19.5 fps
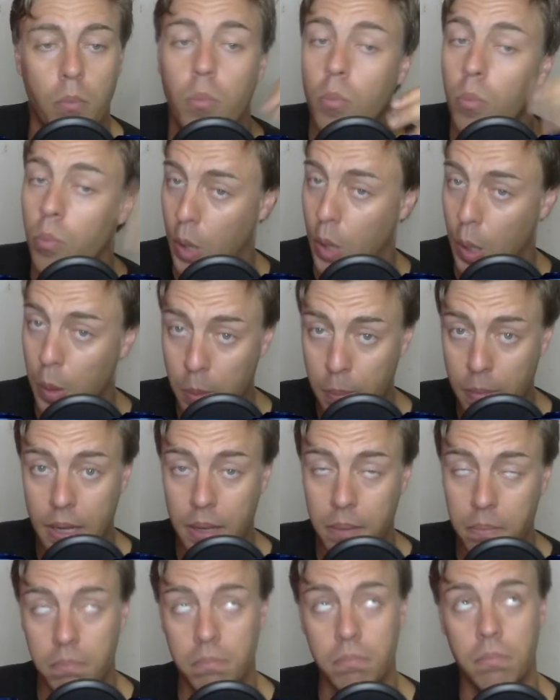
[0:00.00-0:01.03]
Probably
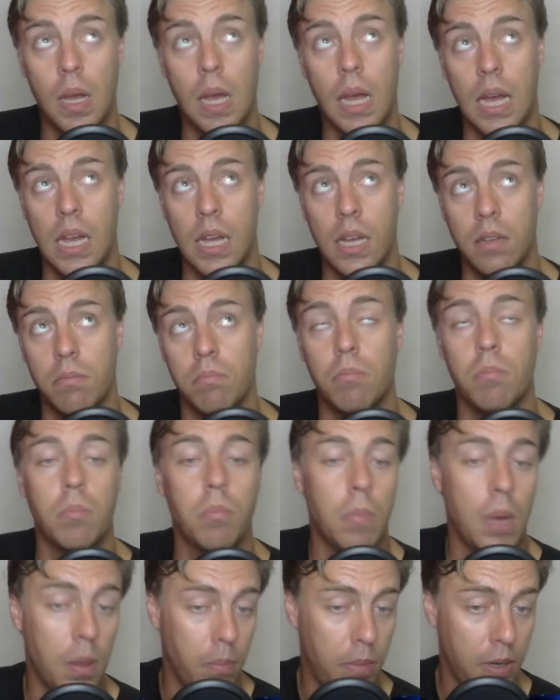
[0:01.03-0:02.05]
our
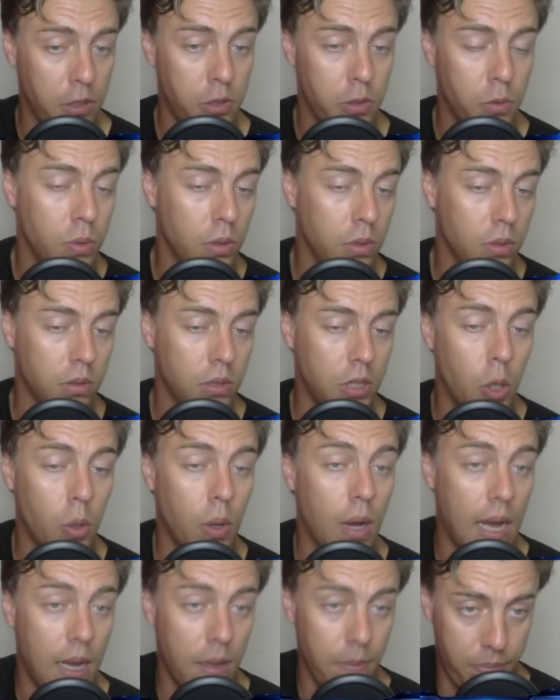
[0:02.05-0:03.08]
budget will go
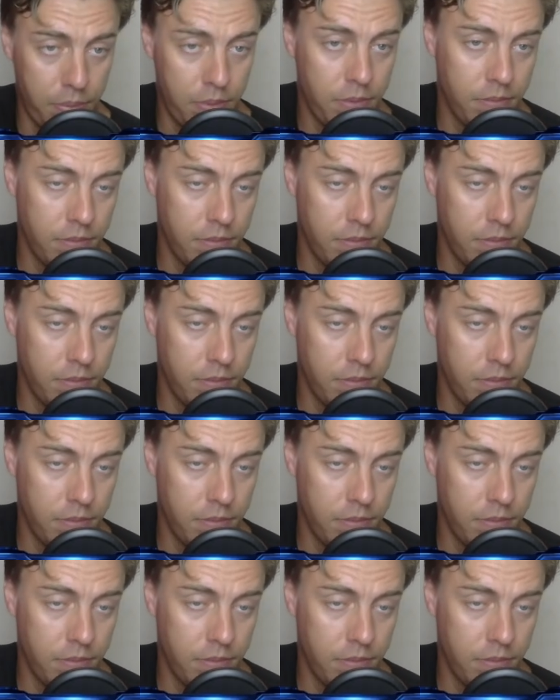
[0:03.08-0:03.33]
up.